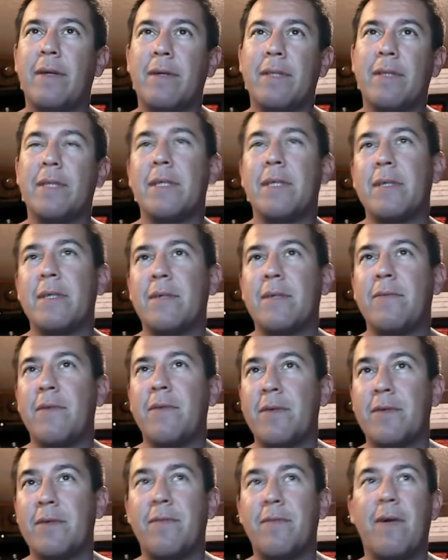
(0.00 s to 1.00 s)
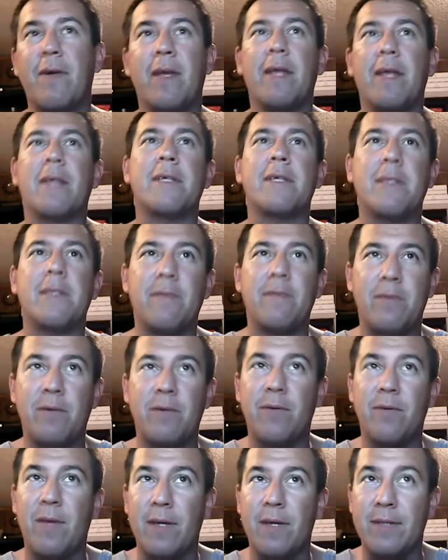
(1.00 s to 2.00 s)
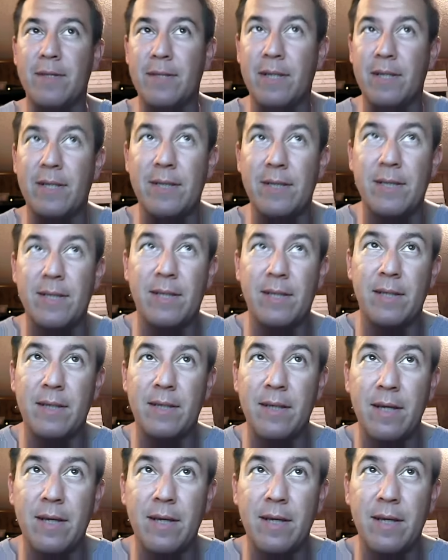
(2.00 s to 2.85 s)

This is his first fight, actually, of 2018.